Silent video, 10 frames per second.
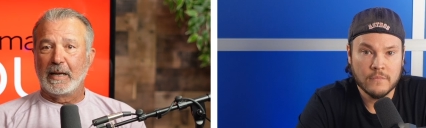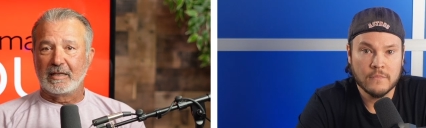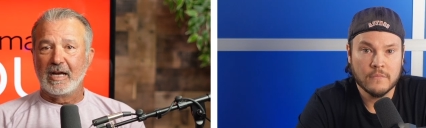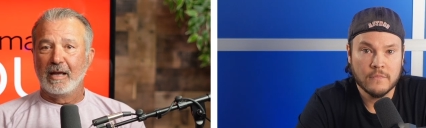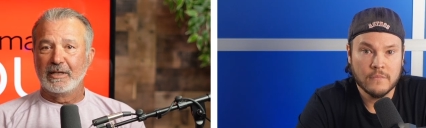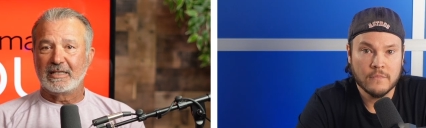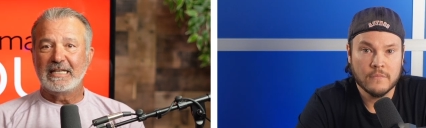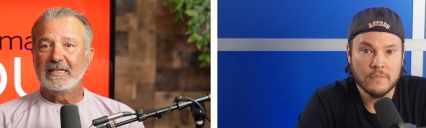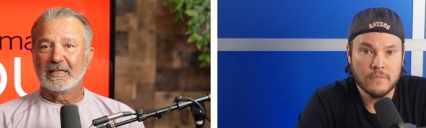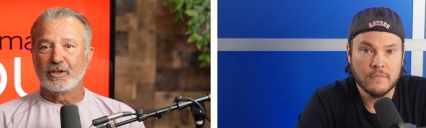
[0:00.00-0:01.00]
Speaker 1: the time this
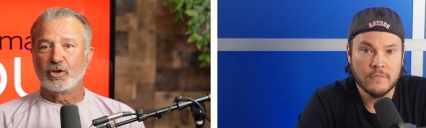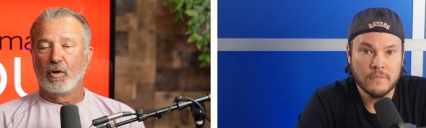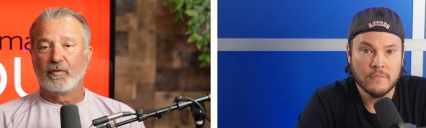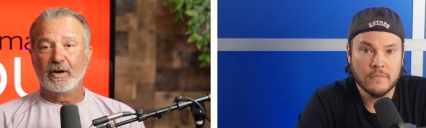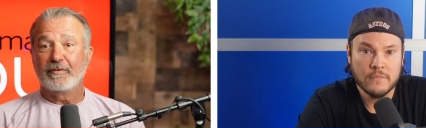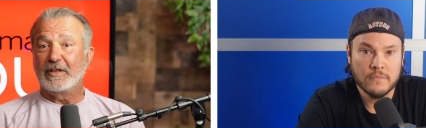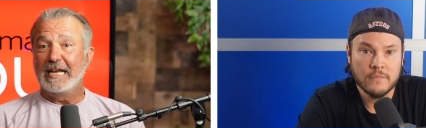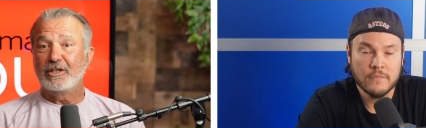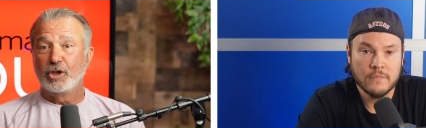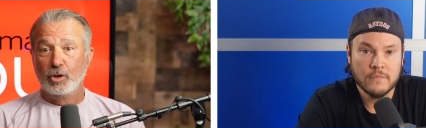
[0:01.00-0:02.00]
season is over. And if
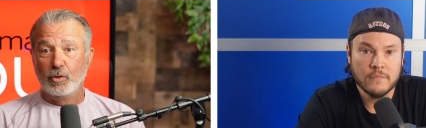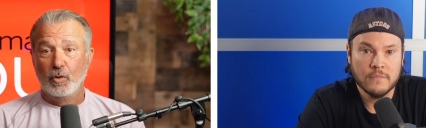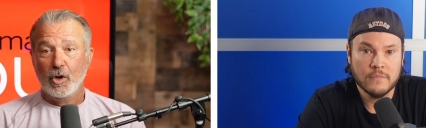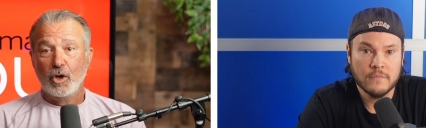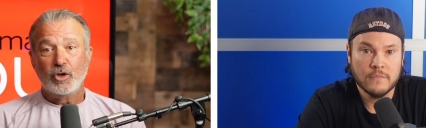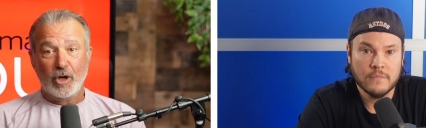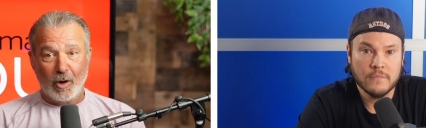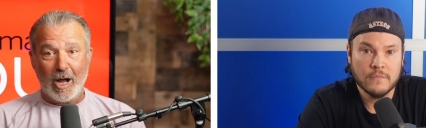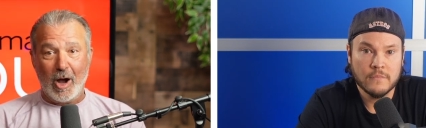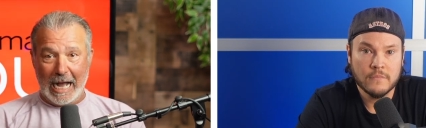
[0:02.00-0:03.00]
they do, you
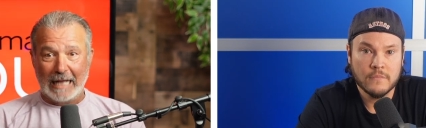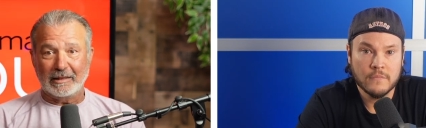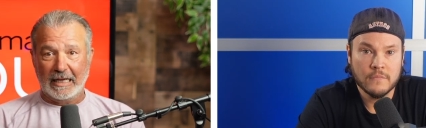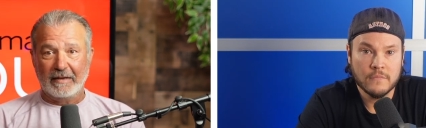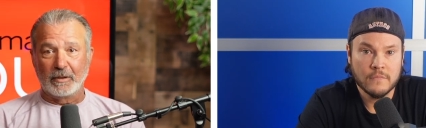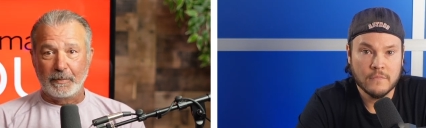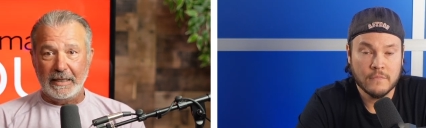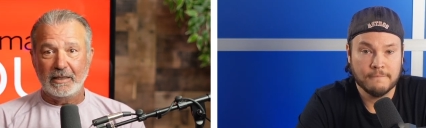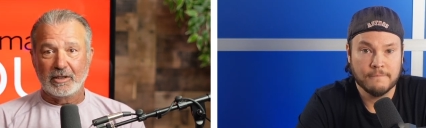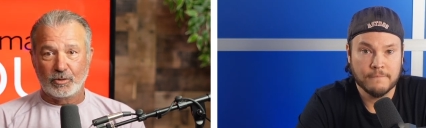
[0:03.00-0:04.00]
know how hot they have to
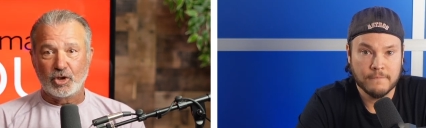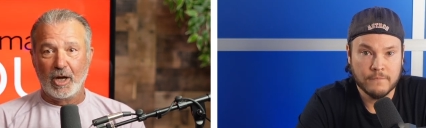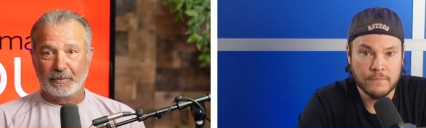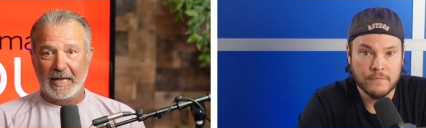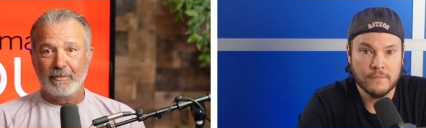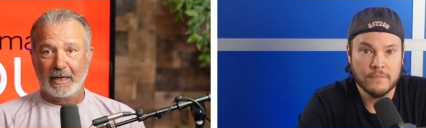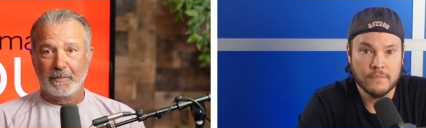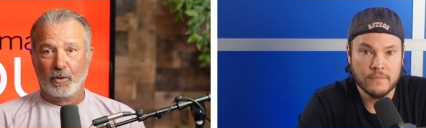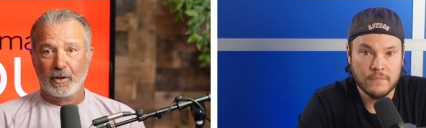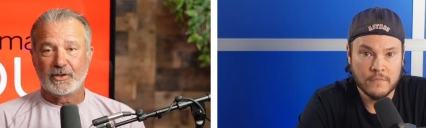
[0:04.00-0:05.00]
be to jump that many
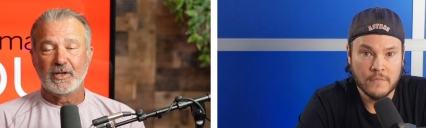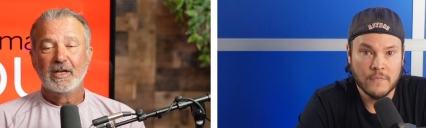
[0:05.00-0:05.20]
points.